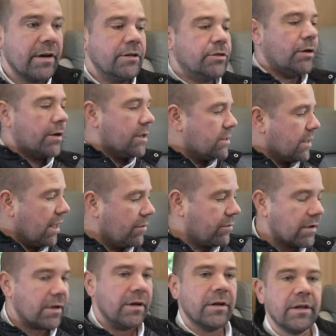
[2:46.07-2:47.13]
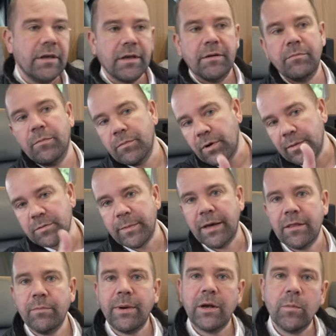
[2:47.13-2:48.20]
and enjoy yourself. You can perhaps
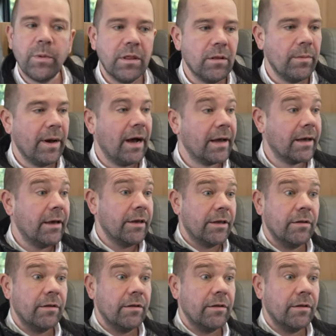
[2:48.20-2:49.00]
make the bed up in the back.